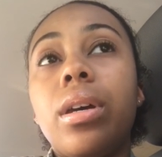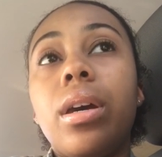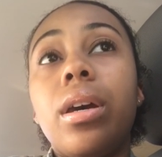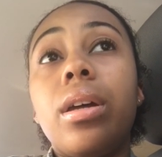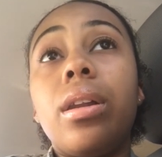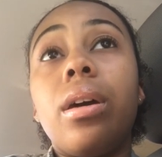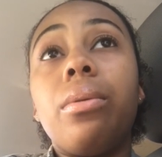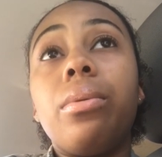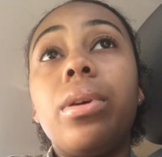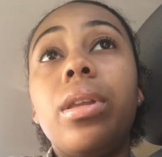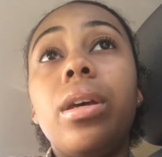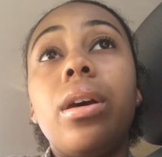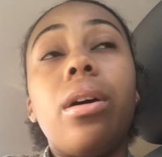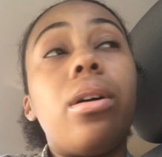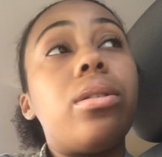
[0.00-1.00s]
And I
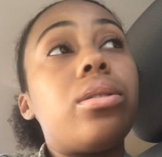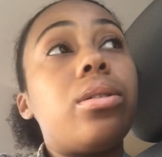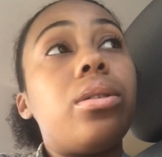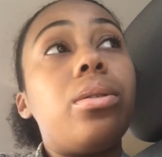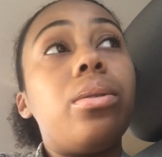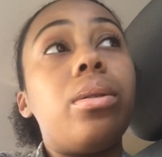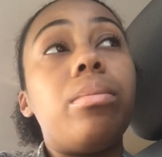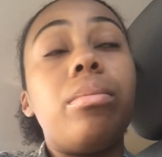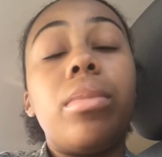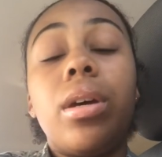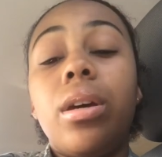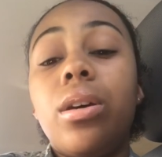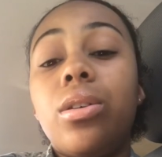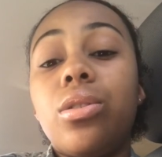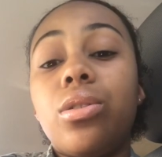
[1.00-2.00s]
really also am
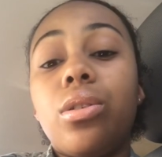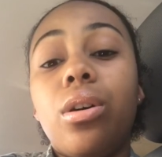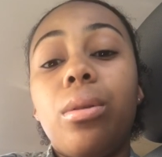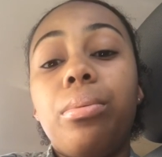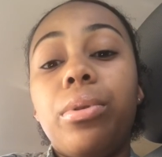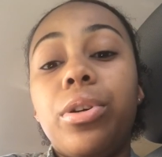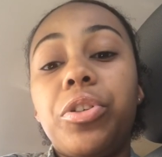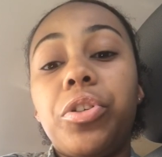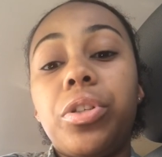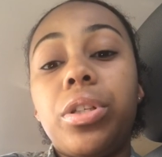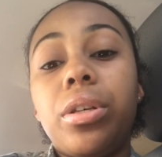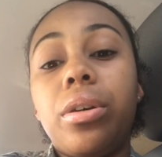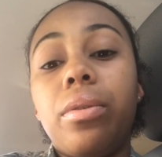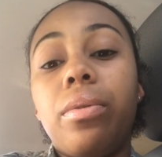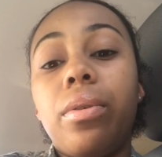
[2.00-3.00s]
so
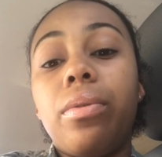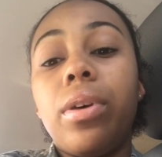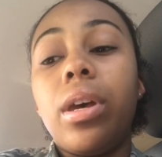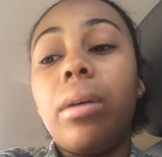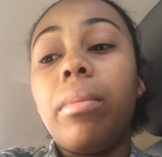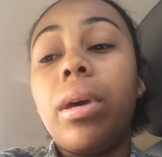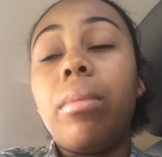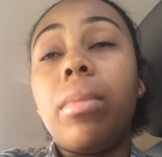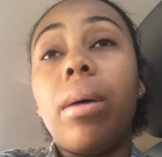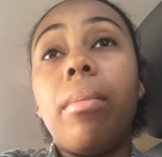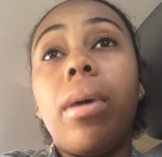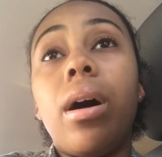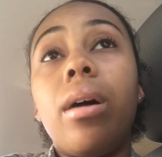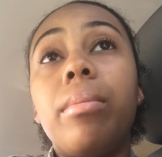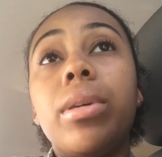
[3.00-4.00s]
appreciative of him and my
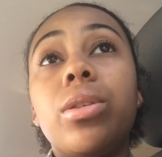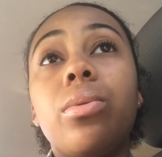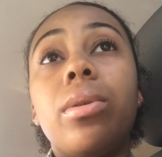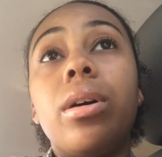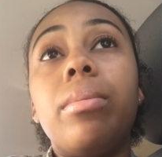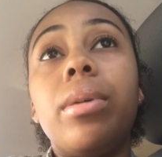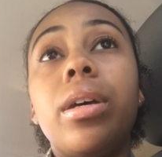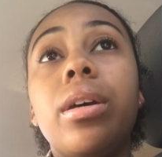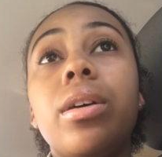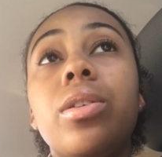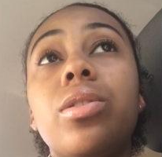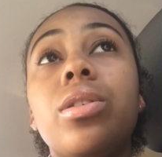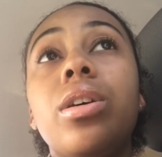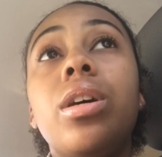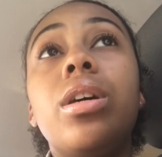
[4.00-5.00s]
mom as well,
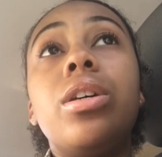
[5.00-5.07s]
because